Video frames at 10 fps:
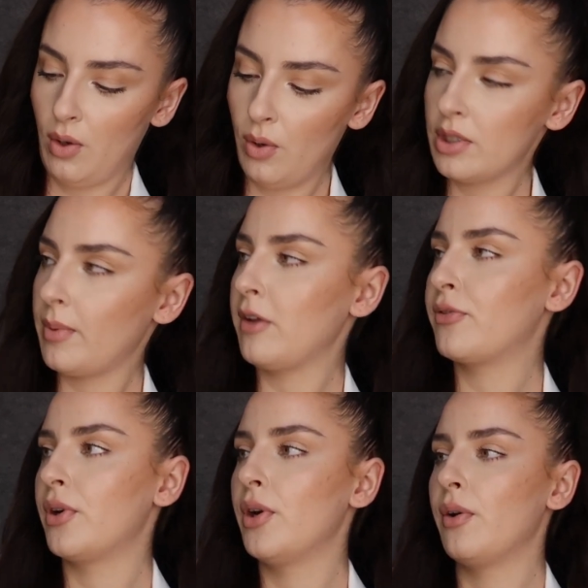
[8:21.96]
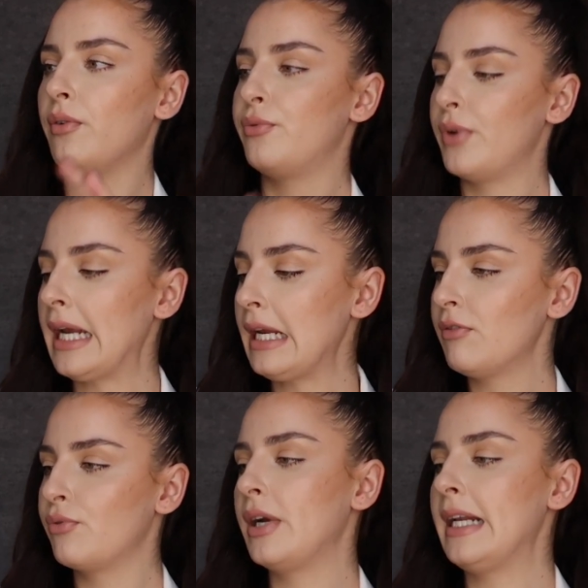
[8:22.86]
all the way through.
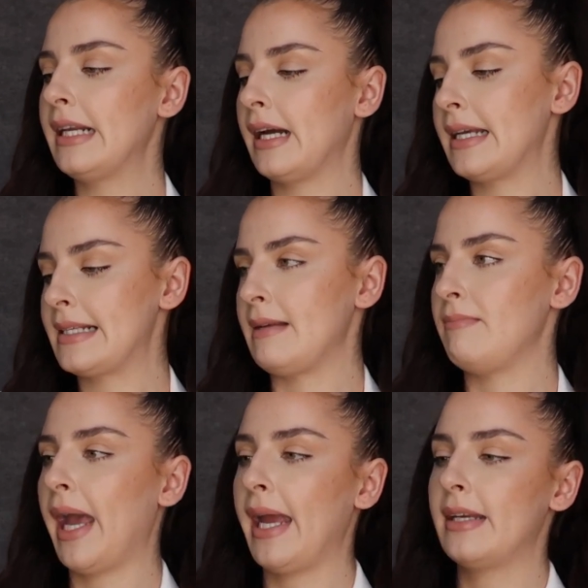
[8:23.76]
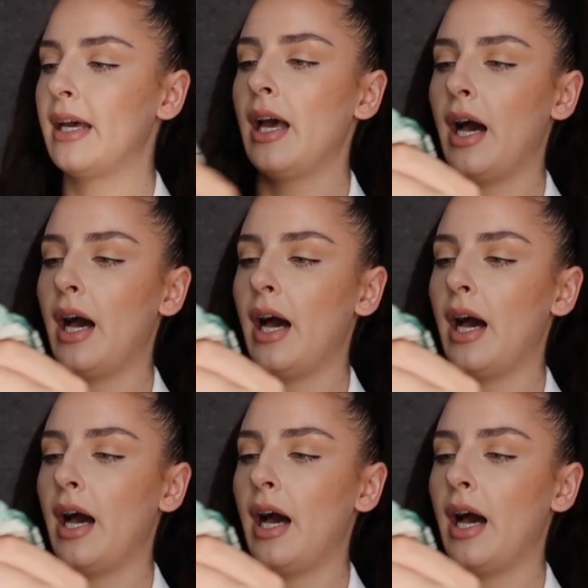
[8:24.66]
Really, really nicely made.